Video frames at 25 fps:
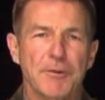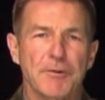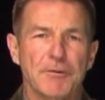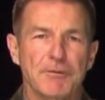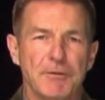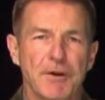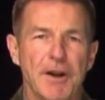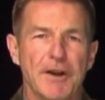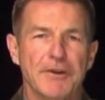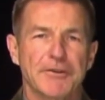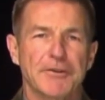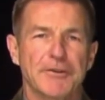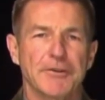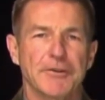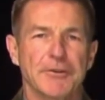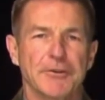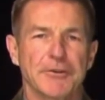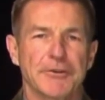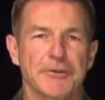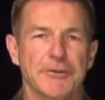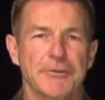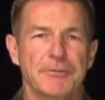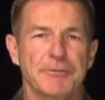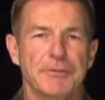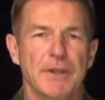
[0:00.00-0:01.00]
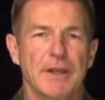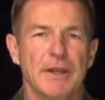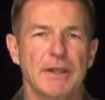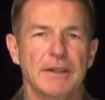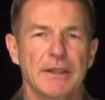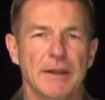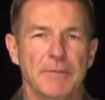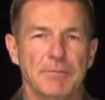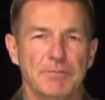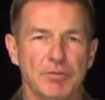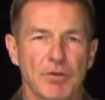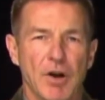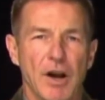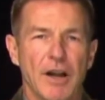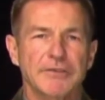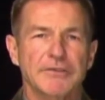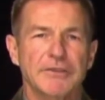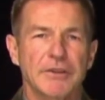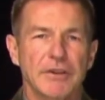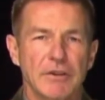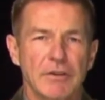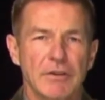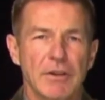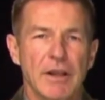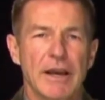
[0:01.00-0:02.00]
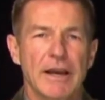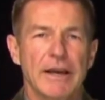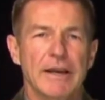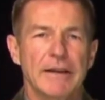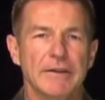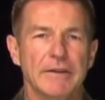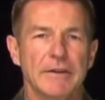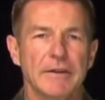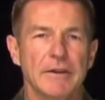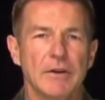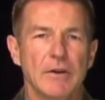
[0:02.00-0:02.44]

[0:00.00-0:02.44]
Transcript: professionals that brought to light